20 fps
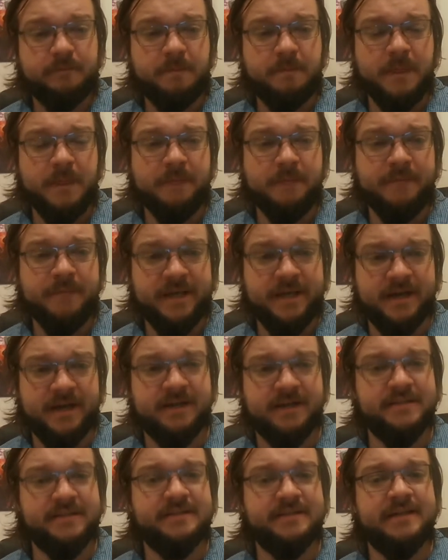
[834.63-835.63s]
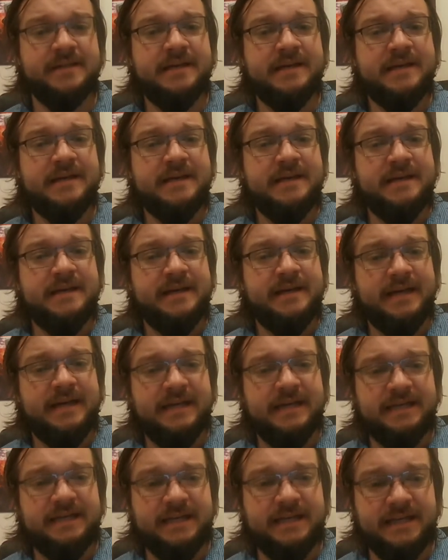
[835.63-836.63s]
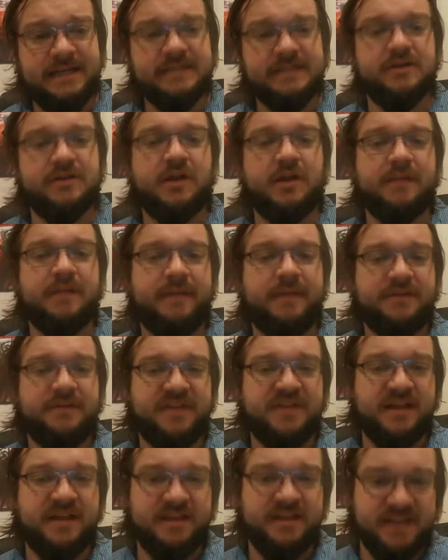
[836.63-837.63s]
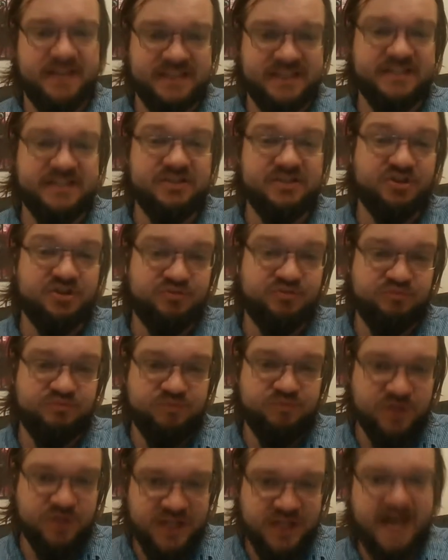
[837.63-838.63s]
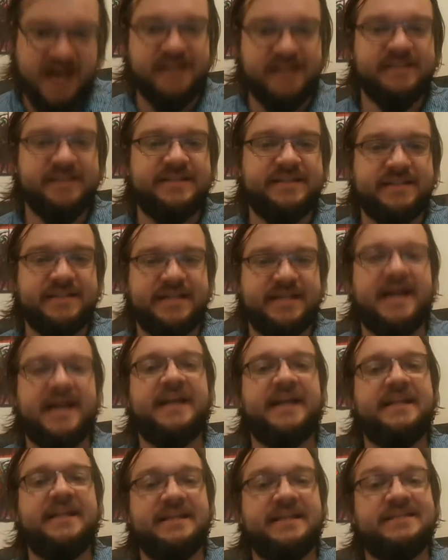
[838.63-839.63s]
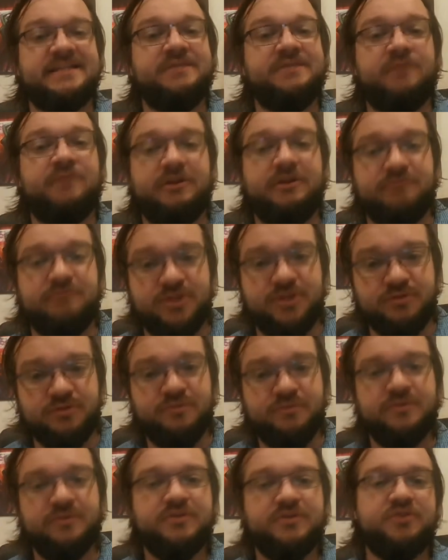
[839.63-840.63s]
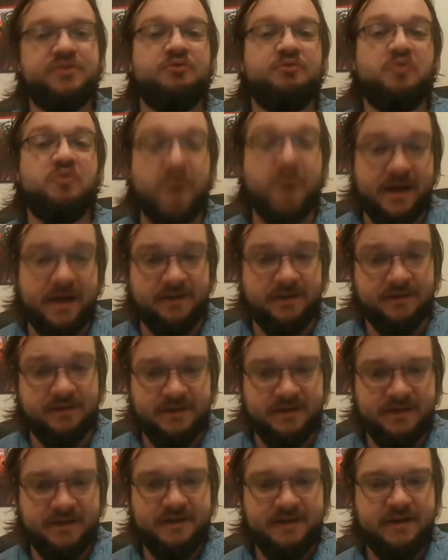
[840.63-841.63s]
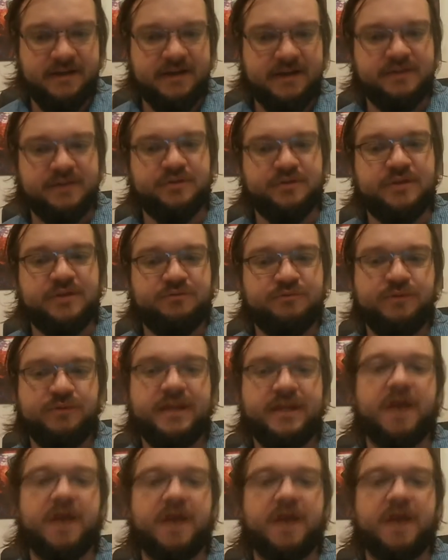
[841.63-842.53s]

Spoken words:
because it is all about that this is your lot in society, this is what you do it well. And so this really helps